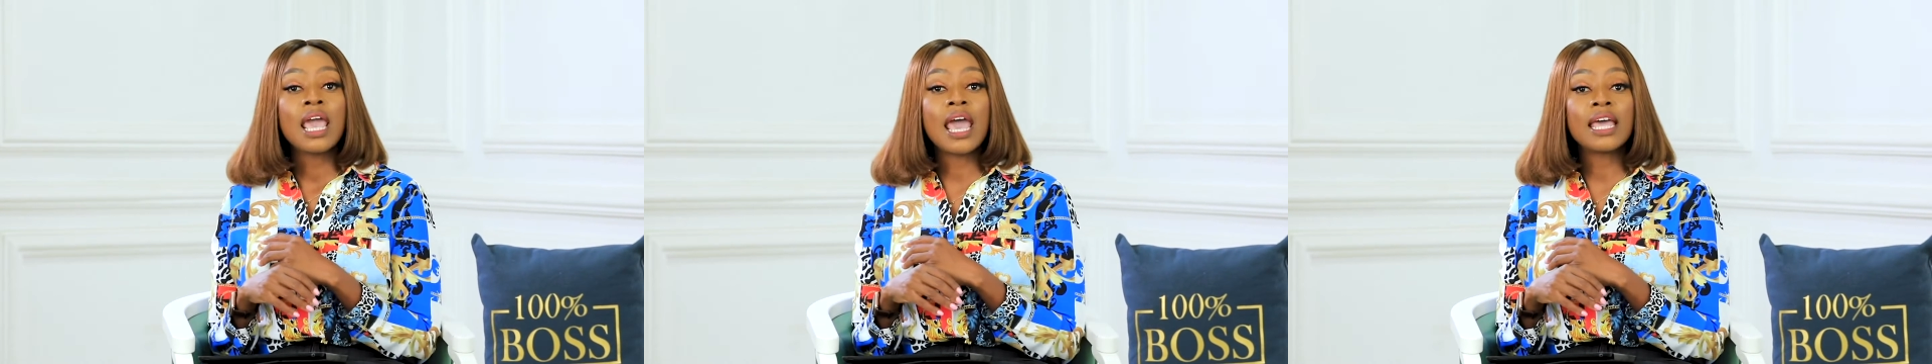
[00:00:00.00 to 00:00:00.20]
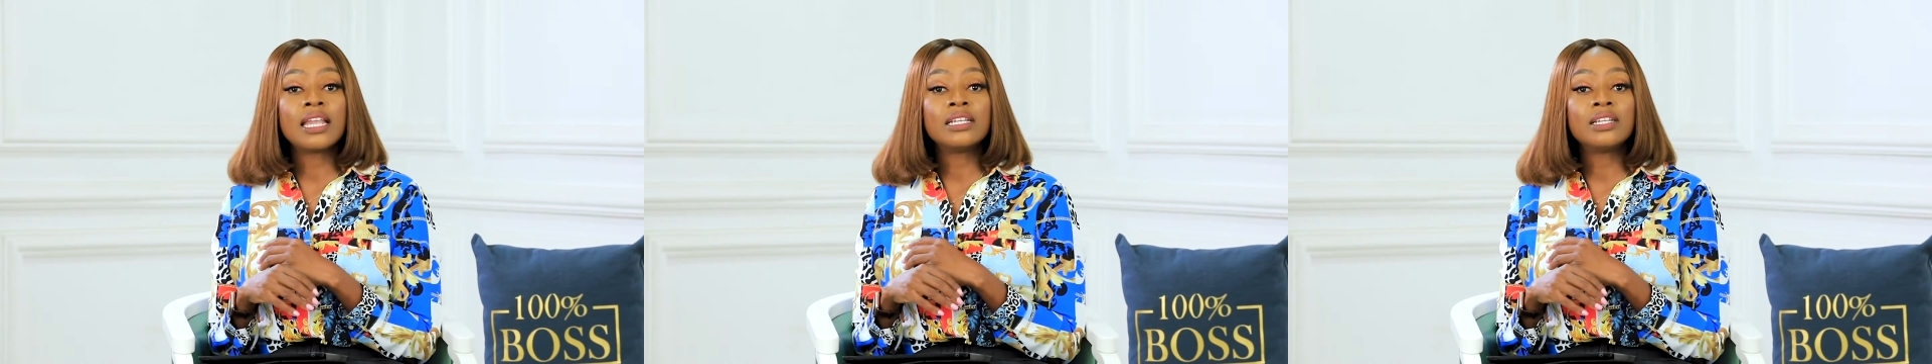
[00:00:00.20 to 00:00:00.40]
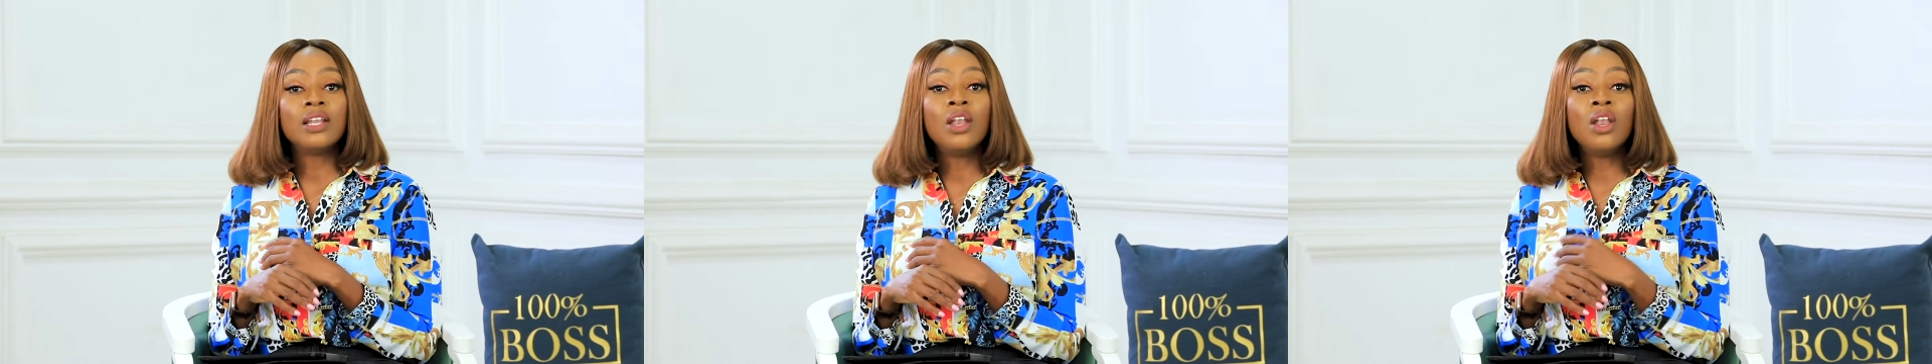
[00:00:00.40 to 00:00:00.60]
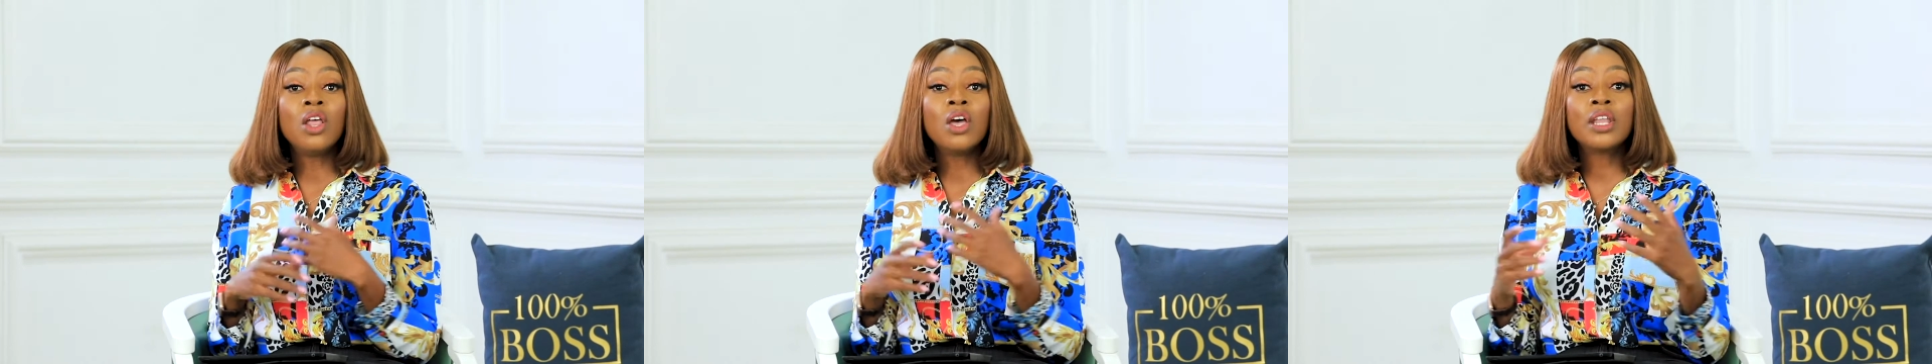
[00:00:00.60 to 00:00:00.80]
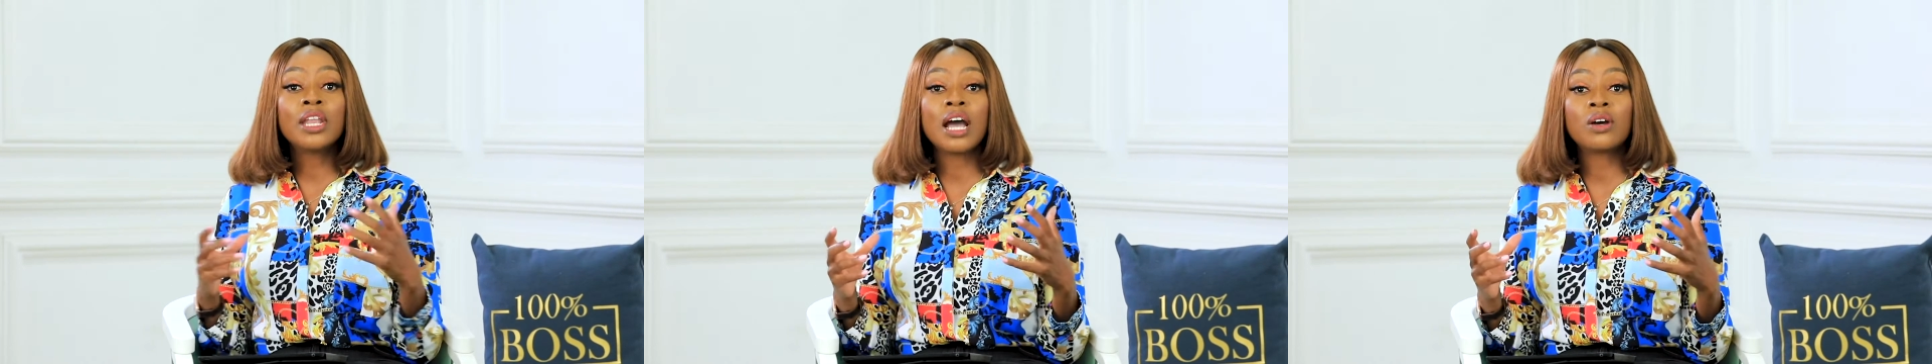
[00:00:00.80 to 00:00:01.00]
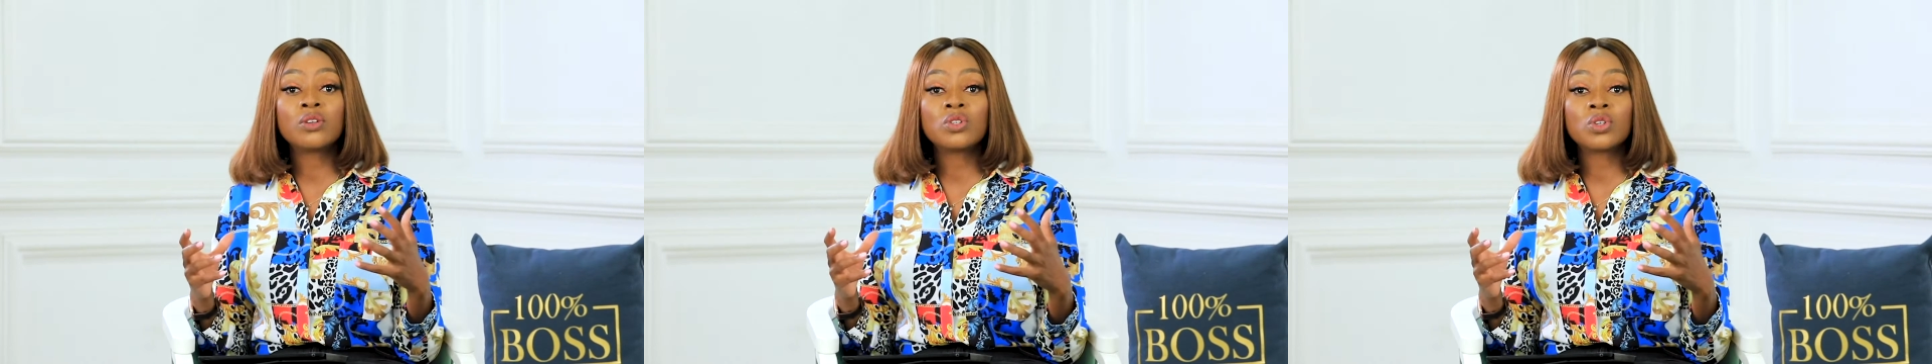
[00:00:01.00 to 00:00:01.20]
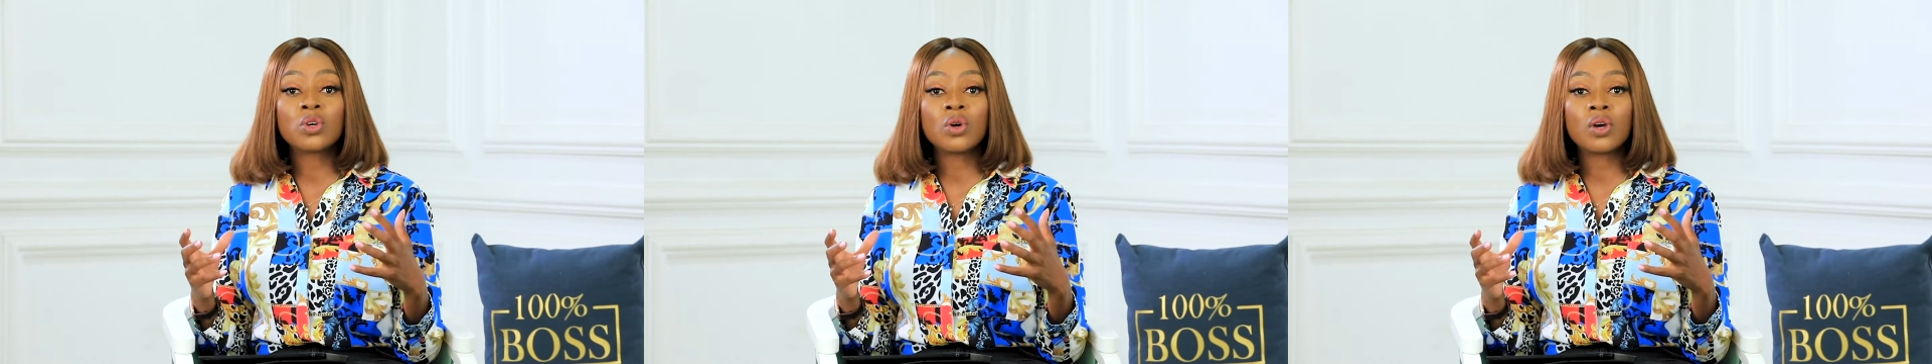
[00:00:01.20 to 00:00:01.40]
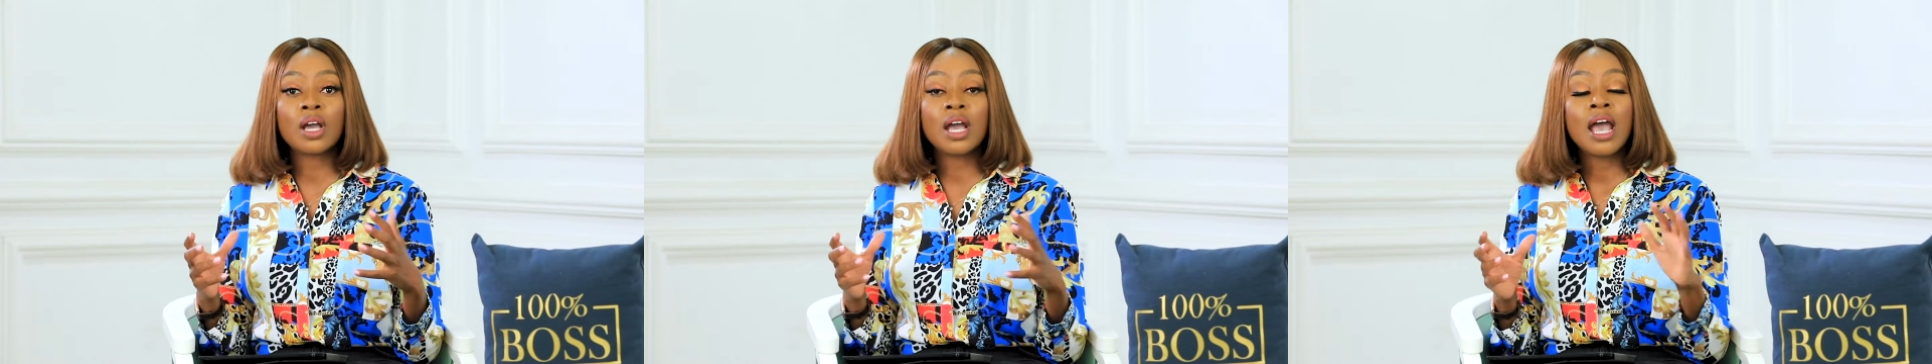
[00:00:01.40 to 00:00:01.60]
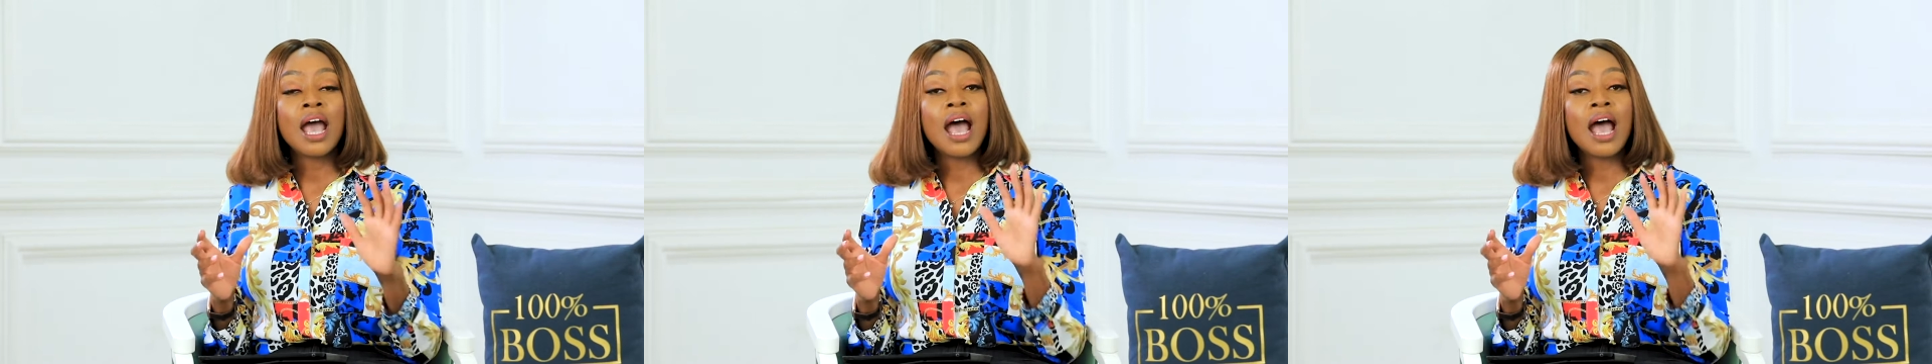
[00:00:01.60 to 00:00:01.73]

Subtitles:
and learn how to cook.